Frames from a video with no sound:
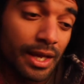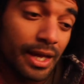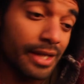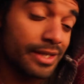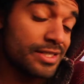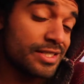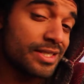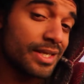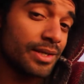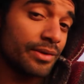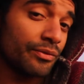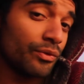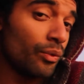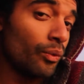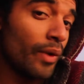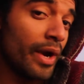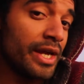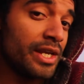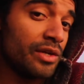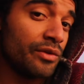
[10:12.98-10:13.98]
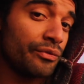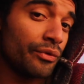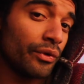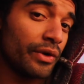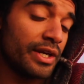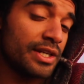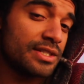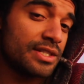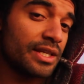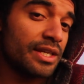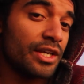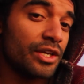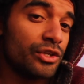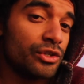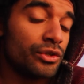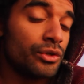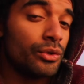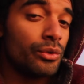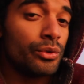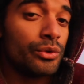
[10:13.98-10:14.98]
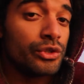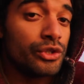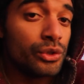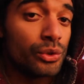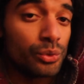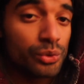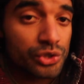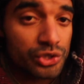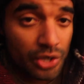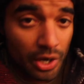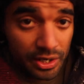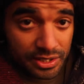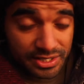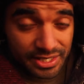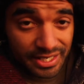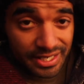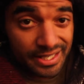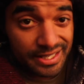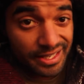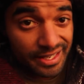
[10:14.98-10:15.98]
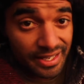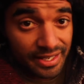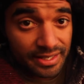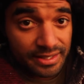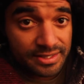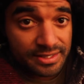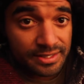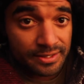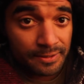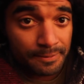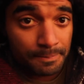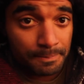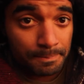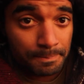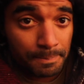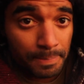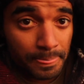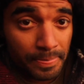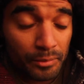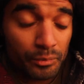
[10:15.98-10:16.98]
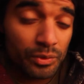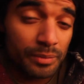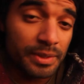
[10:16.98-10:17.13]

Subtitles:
Instead of waiting for it to hit you, you start to hit it.